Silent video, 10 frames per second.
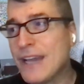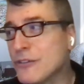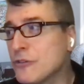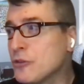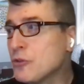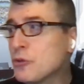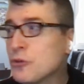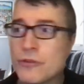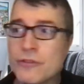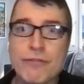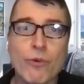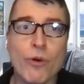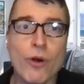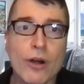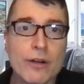that you use
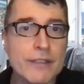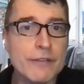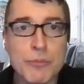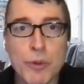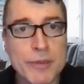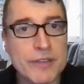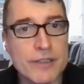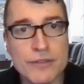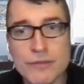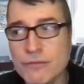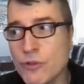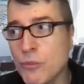for different purposes,